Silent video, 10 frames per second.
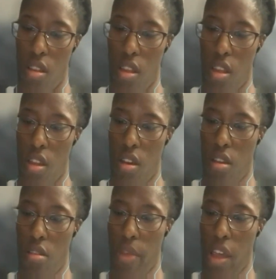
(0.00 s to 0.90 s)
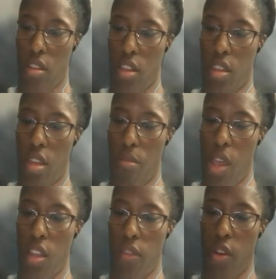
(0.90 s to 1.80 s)
and how they
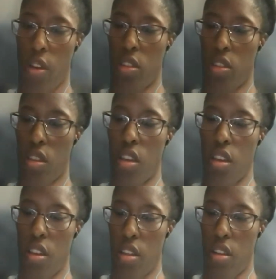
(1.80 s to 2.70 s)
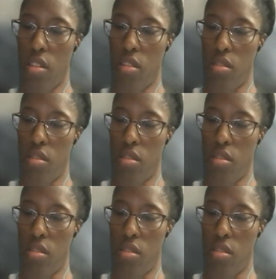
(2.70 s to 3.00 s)
mainly focus on the good